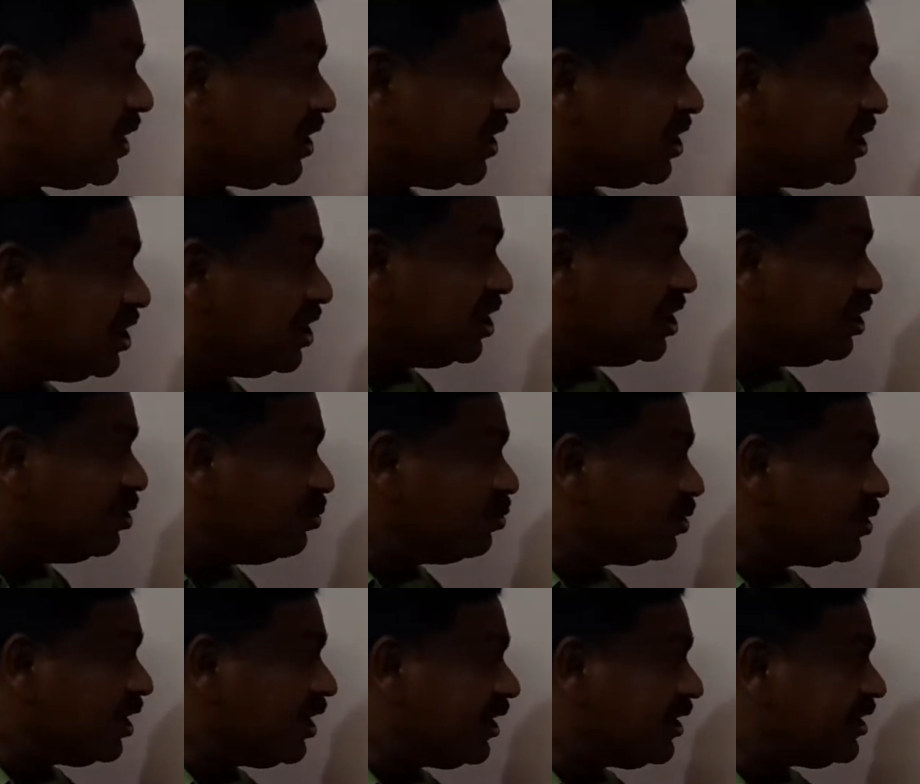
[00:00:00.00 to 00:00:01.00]

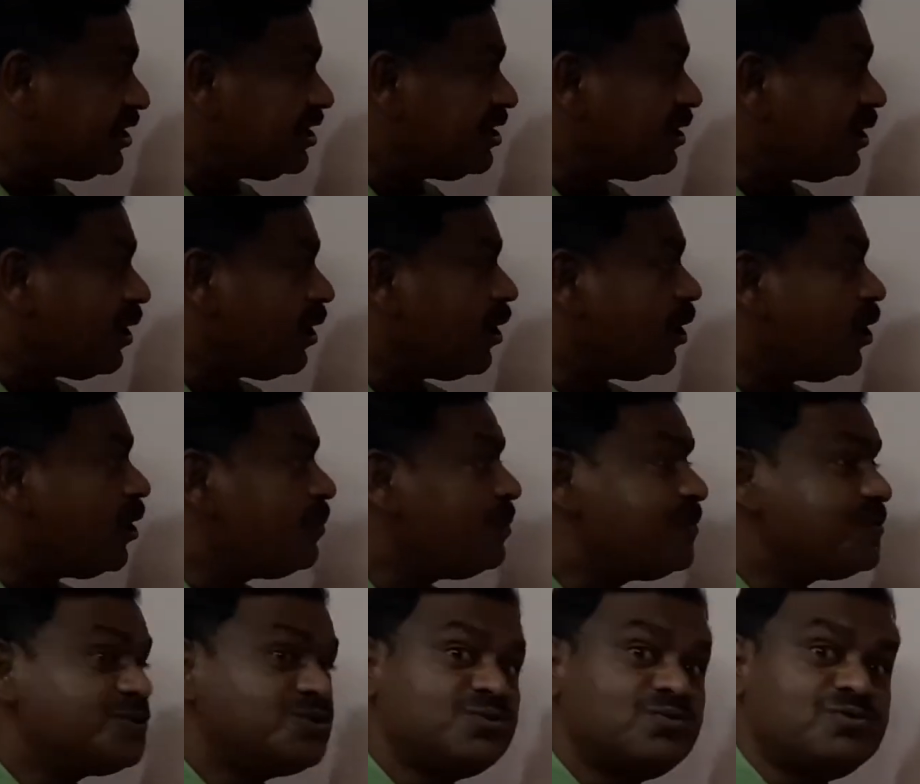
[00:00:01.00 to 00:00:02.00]
neutrality of
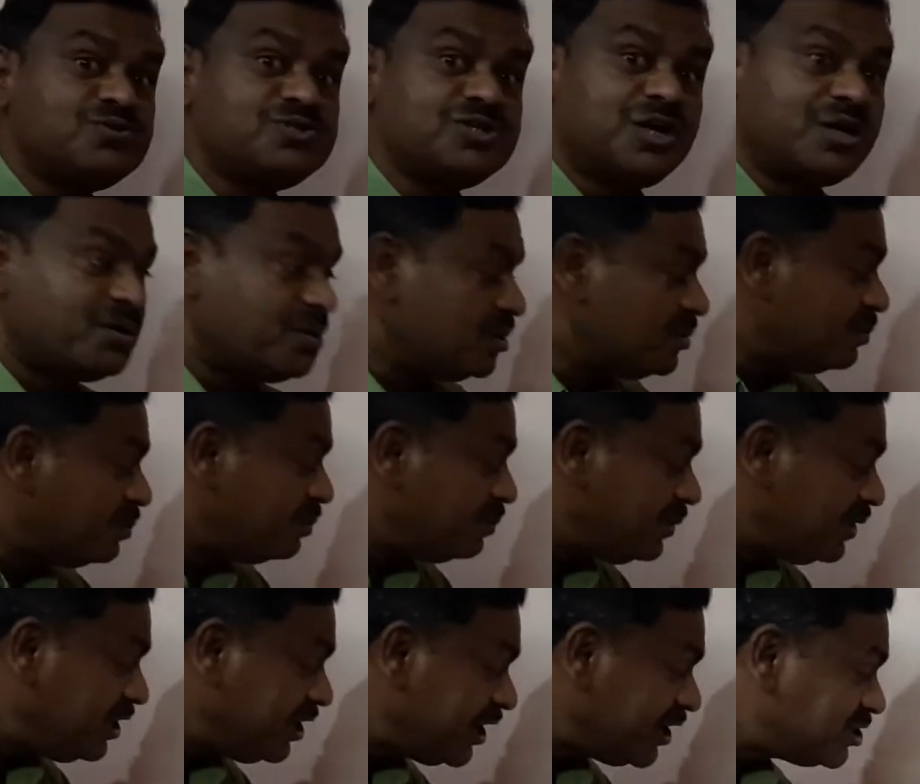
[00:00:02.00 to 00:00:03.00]
solution,
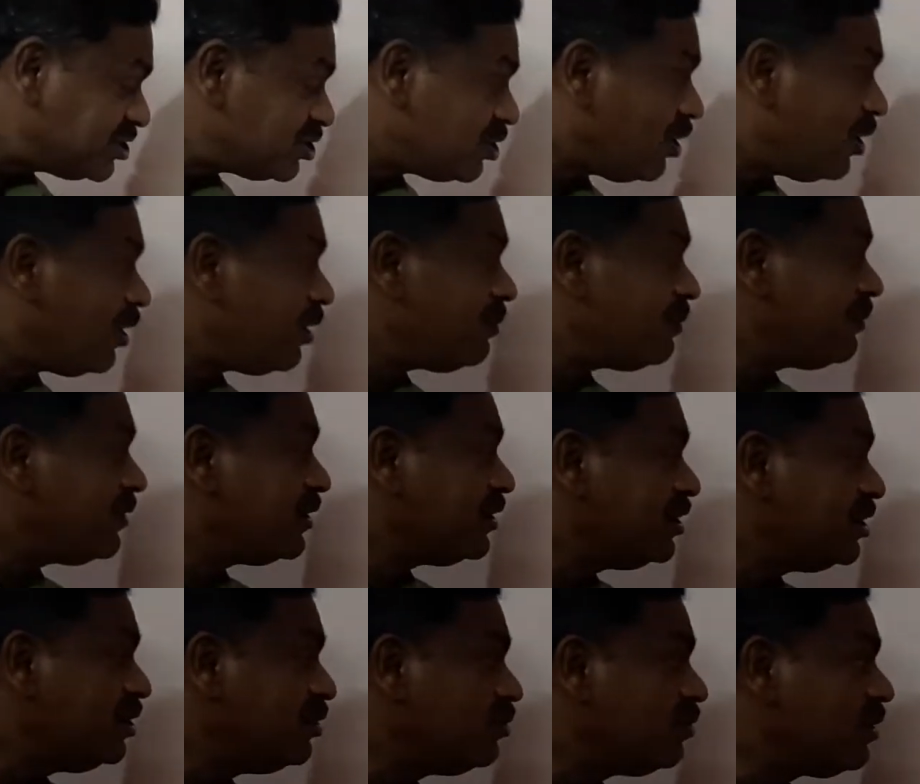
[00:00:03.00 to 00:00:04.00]
pH of
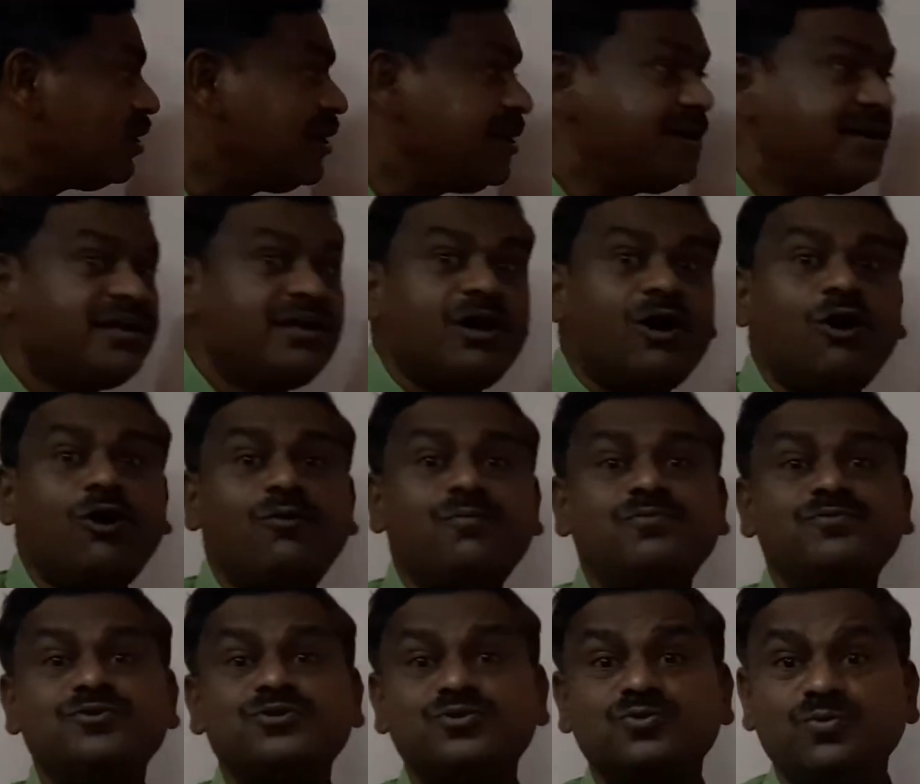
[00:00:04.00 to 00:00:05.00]
neutrality of
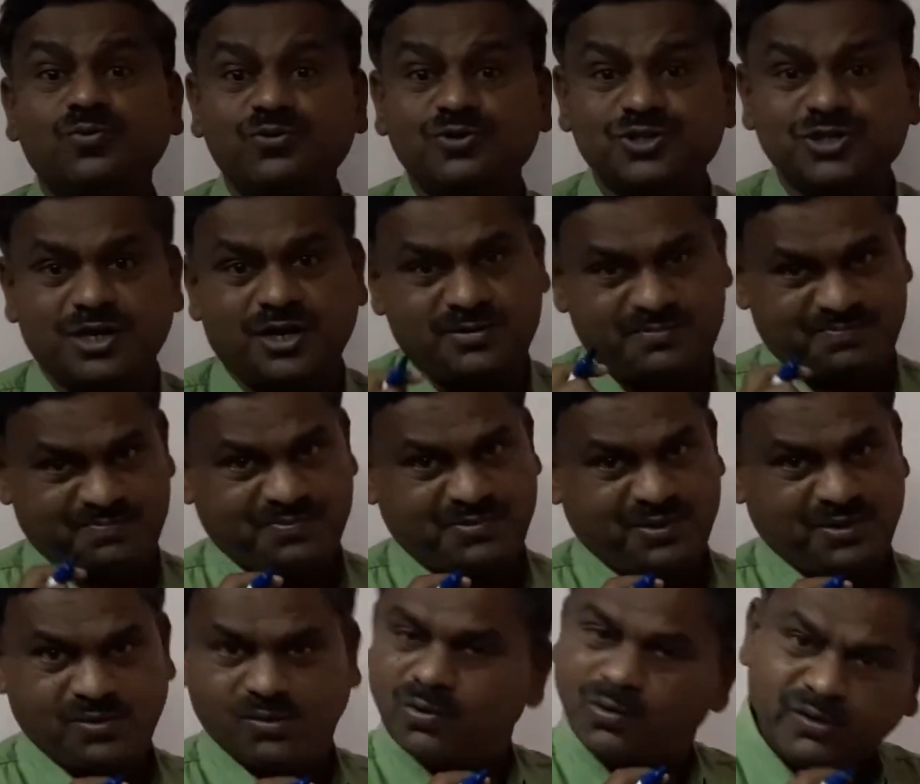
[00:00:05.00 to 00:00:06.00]
solution.
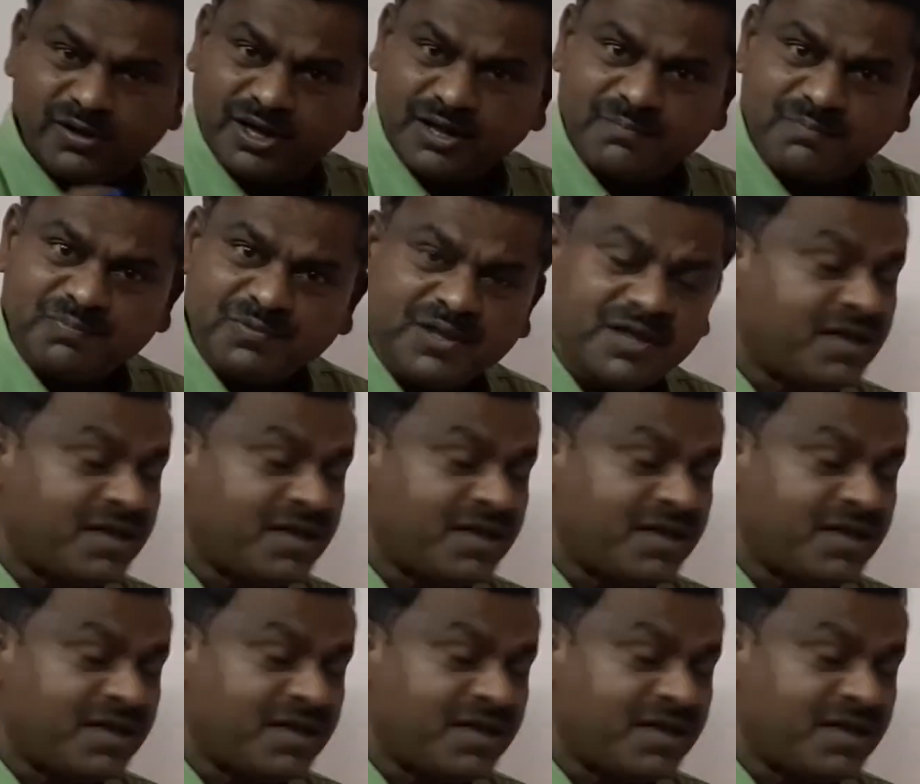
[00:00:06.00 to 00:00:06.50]
Okay.